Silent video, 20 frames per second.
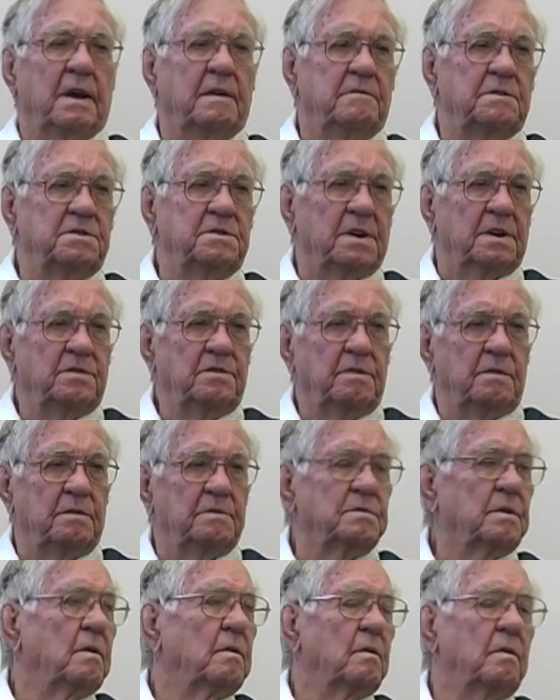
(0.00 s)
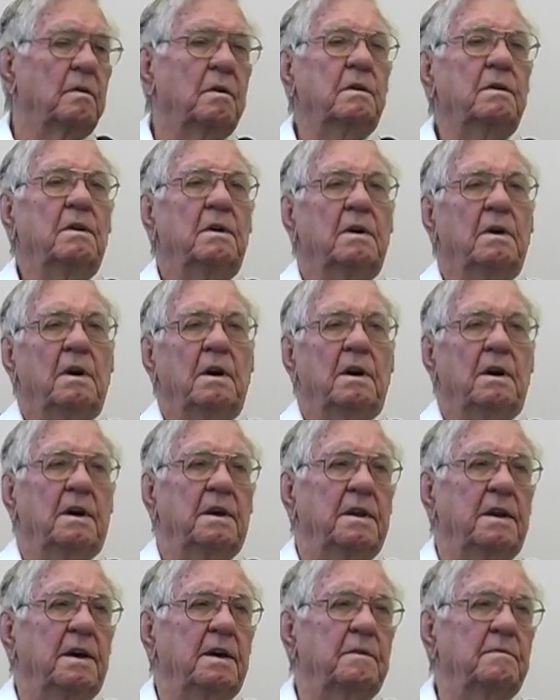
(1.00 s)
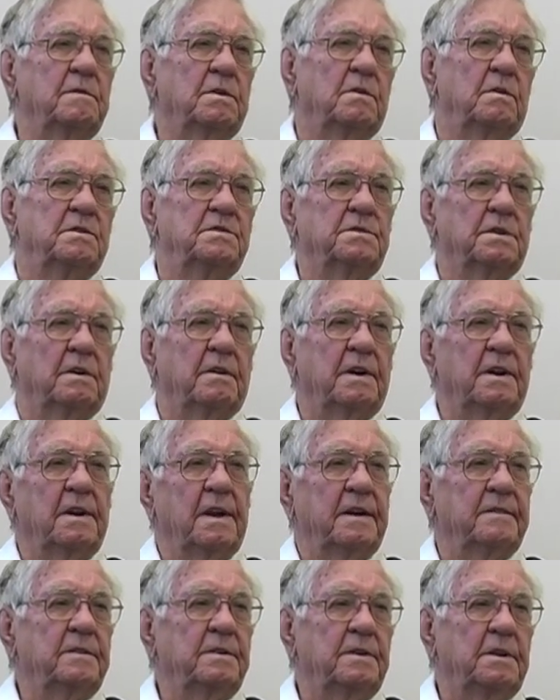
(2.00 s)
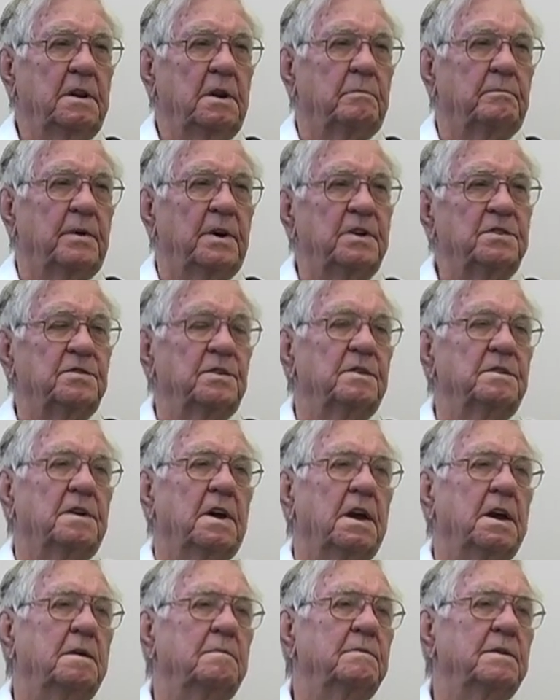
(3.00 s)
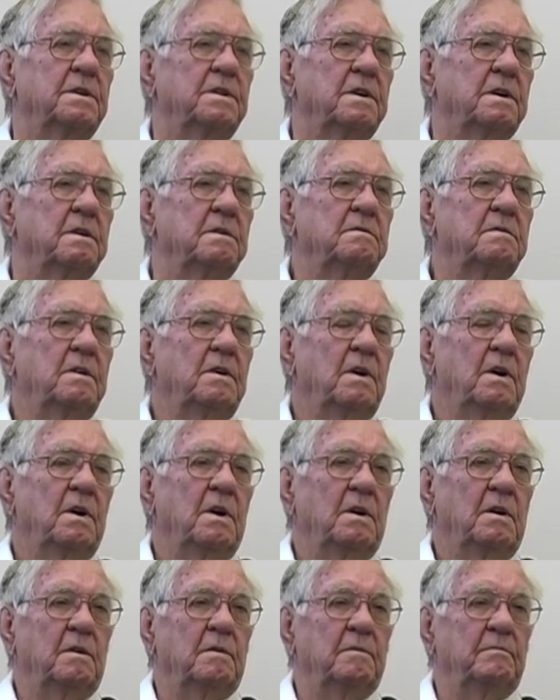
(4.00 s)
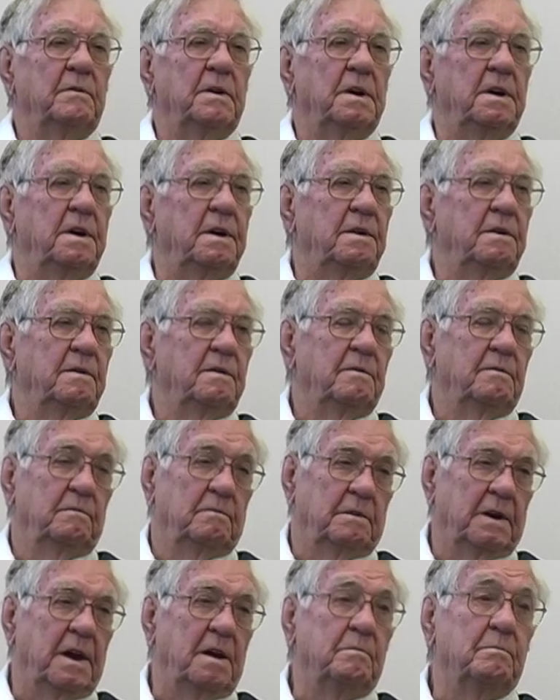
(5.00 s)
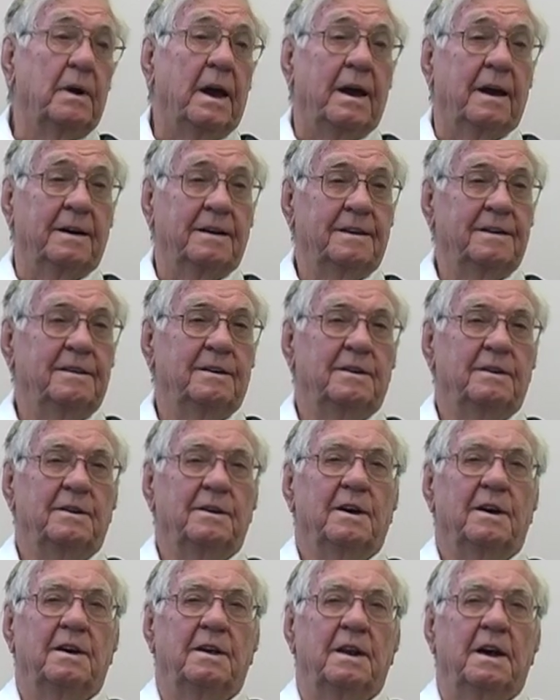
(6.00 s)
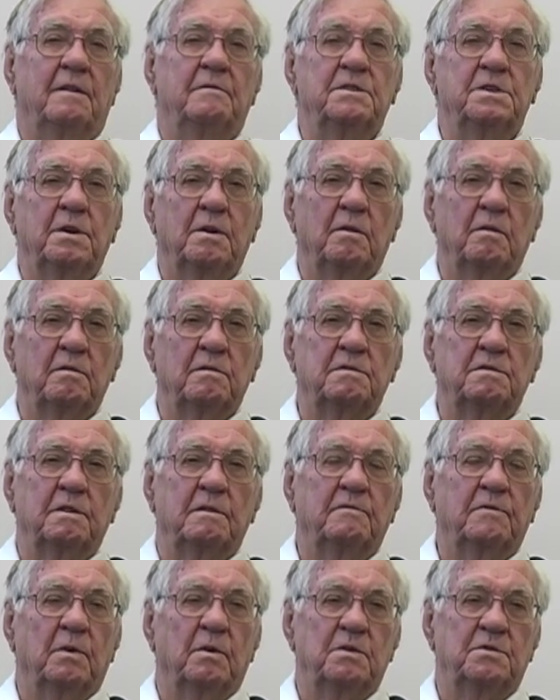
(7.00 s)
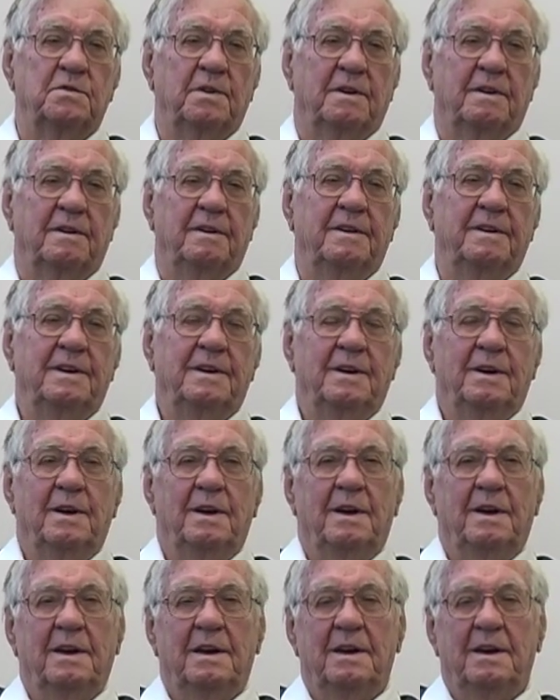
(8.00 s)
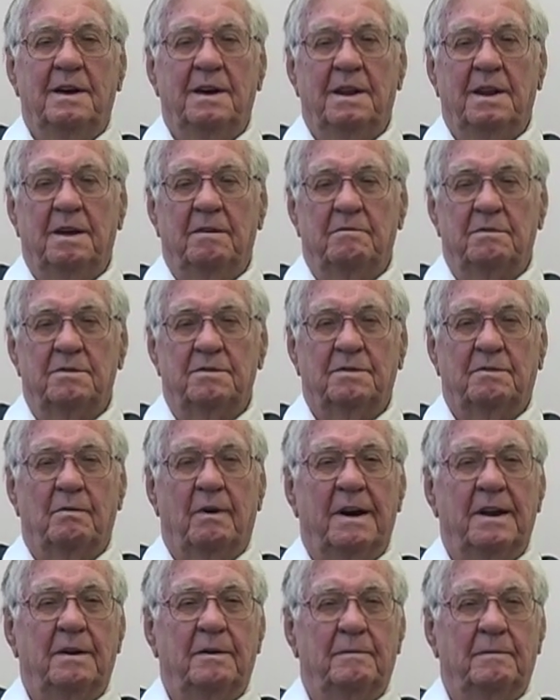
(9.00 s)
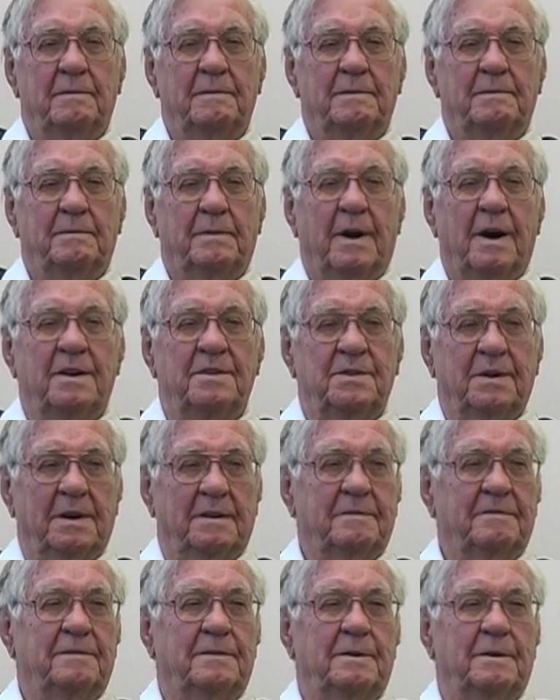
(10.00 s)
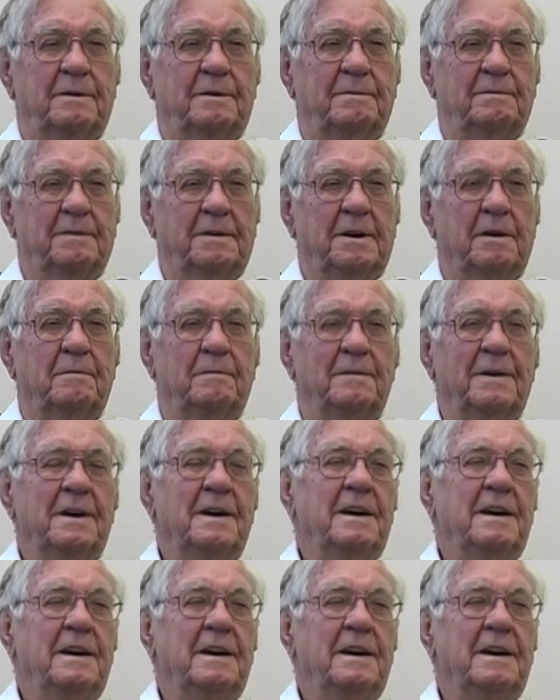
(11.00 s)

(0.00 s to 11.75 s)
I was 6 years old. And then, of course, the Great Depression came, and we came back. And I was the oldest of four children, and it was quite a project for come